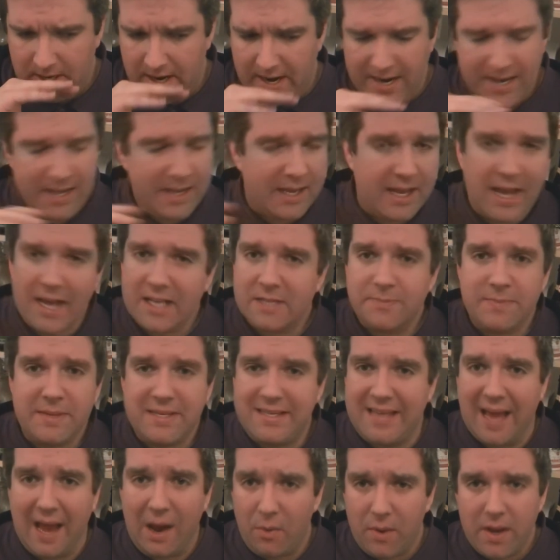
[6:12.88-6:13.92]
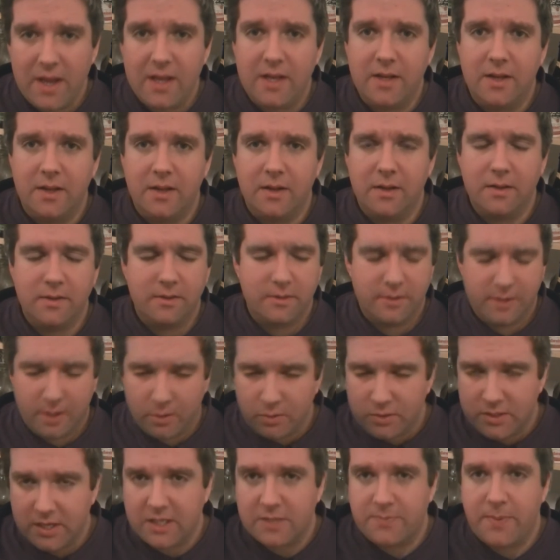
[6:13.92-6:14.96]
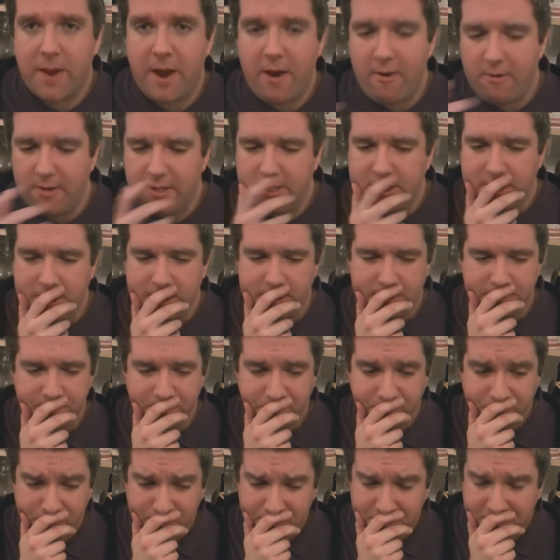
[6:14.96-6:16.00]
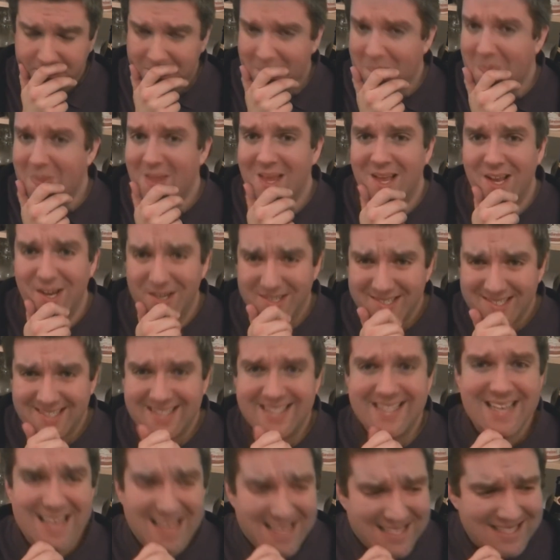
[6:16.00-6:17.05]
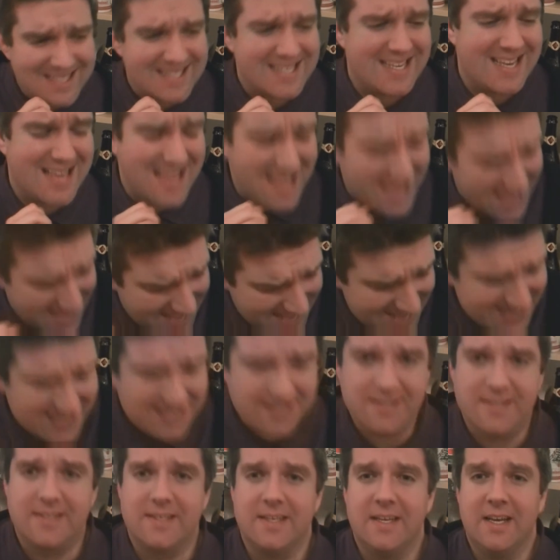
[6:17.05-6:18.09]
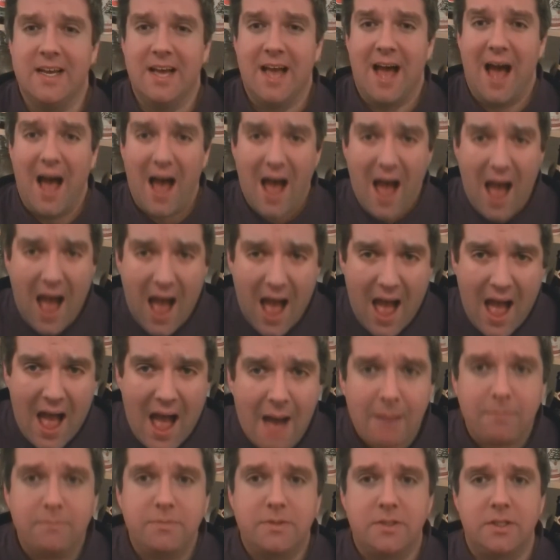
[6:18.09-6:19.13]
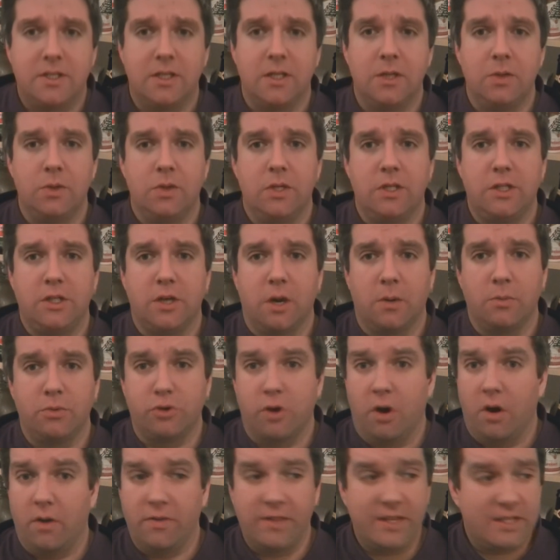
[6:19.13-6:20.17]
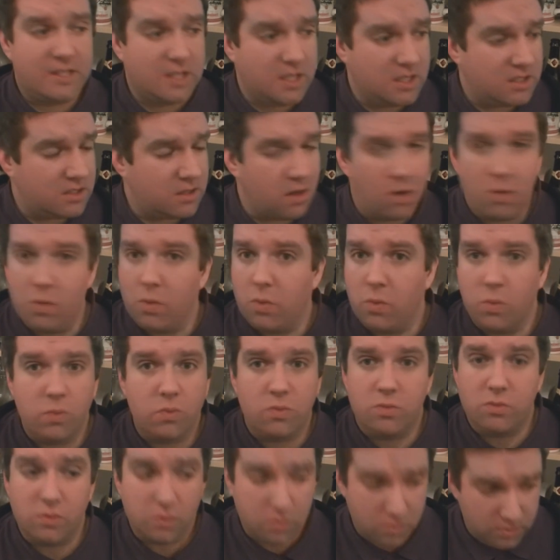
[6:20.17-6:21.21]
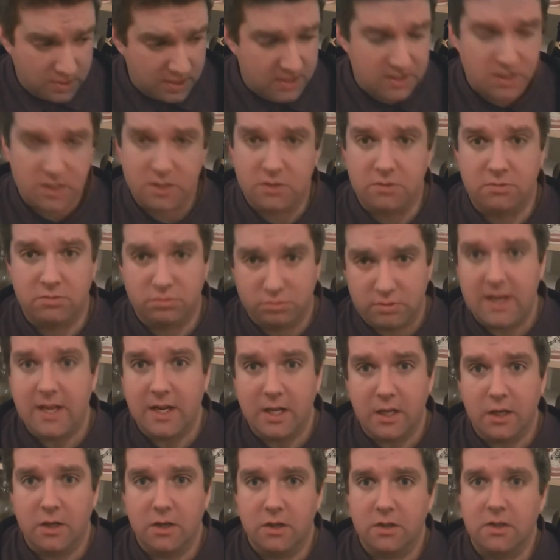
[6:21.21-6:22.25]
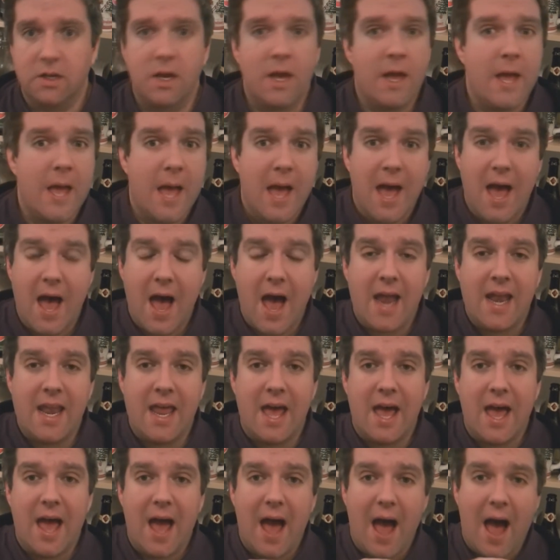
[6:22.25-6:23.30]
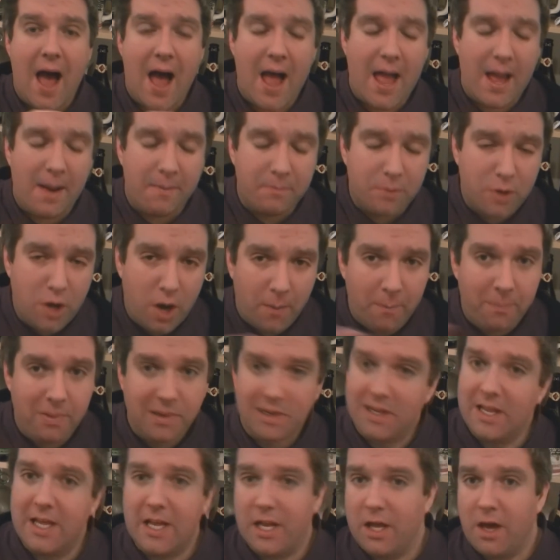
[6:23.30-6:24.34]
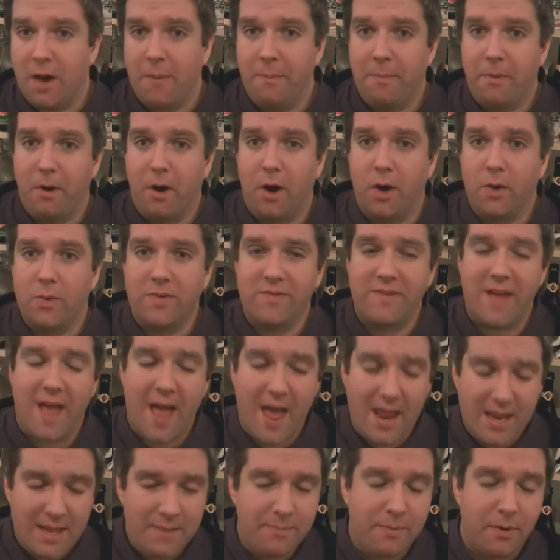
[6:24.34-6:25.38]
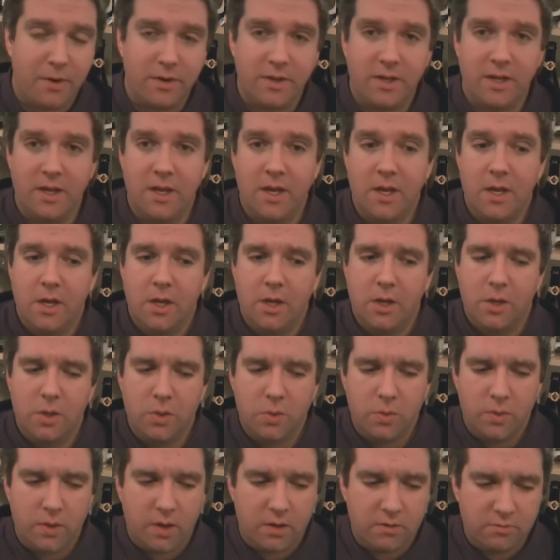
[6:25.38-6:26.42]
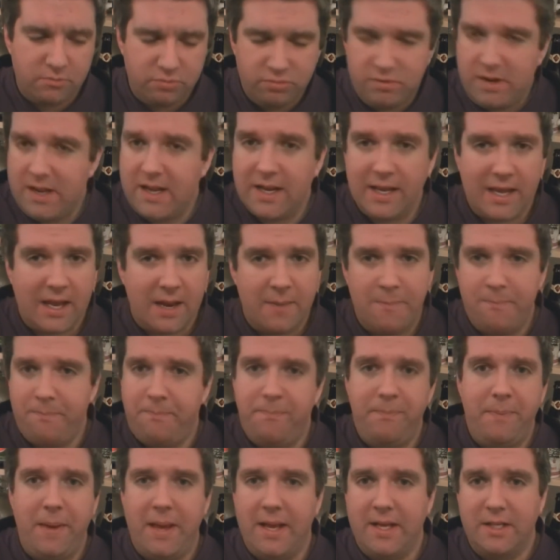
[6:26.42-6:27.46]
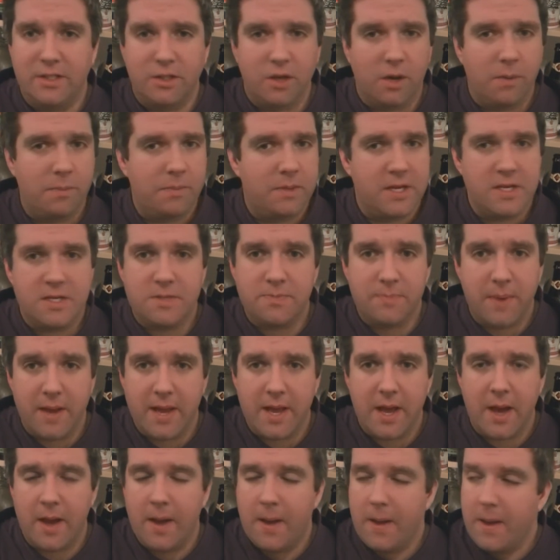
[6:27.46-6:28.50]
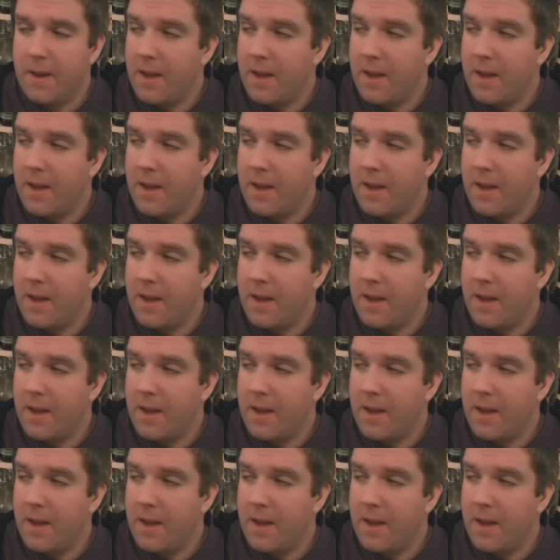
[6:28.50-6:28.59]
And it gets me doubting those experiences, because this is absolutely top draw. This is really good. And I am completely on board with anybody who really kind of bigs up this beer.